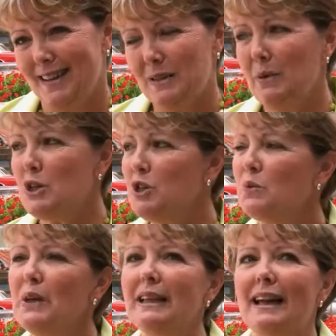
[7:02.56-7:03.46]
As much
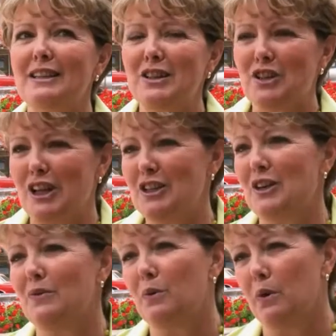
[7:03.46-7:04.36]
as we'd like to change
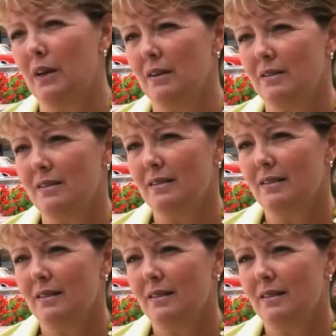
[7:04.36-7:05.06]
everyone else,